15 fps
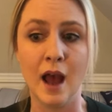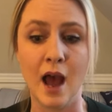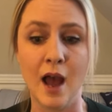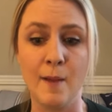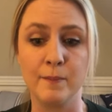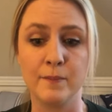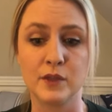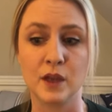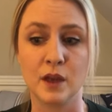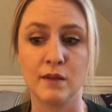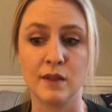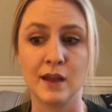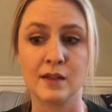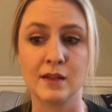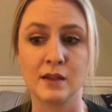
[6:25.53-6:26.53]
Um, so
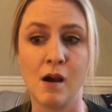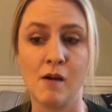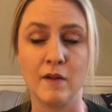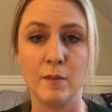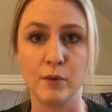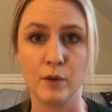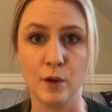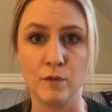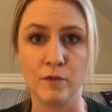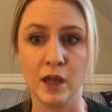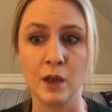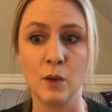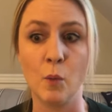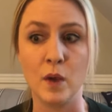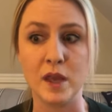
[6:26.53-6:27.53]
things are
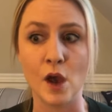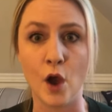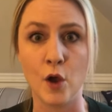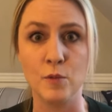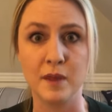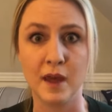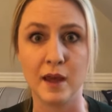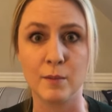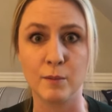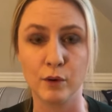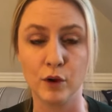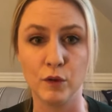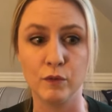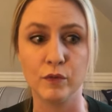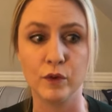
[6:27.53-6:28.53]
improving. We hope they
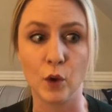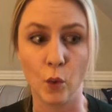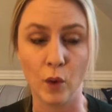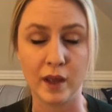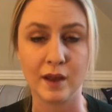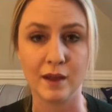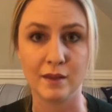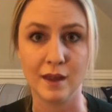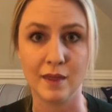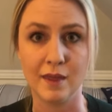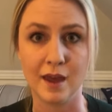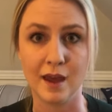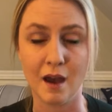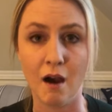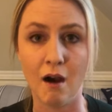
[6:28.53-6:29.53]
improve quicker than
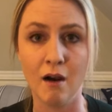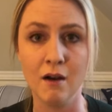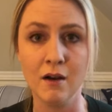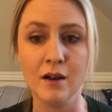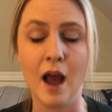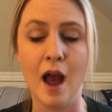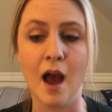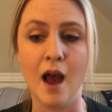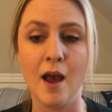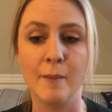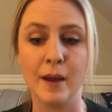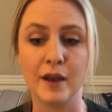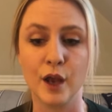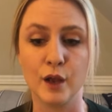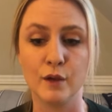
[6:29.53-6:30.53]
they are.
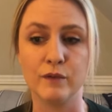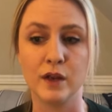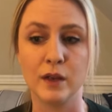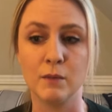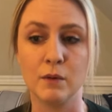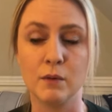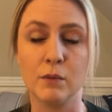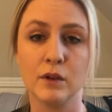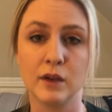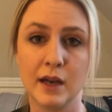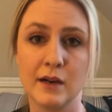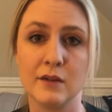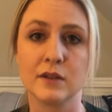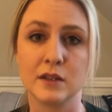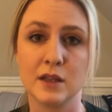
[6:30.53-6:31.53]
Um, and hopefully, we will
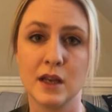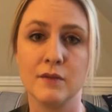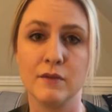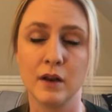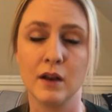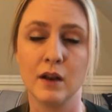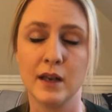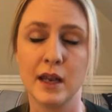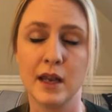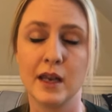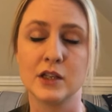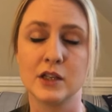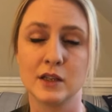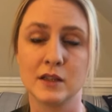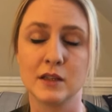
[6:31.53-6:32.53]
now see frontline
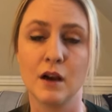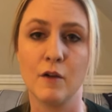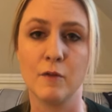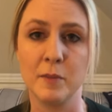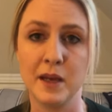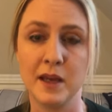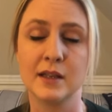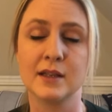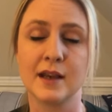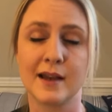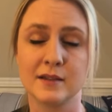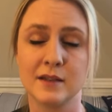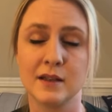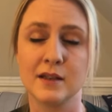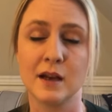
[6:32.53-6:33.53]
NHS staff being
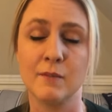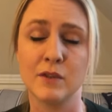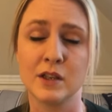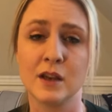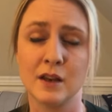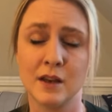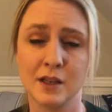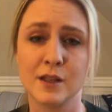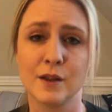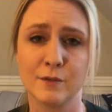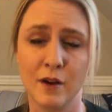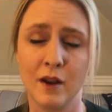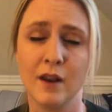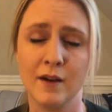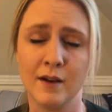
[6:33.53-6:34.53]
tested and returning to the
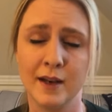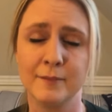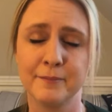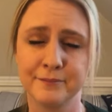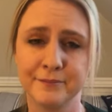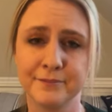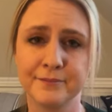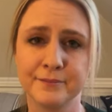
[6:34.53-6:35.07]
frontline. Yeah.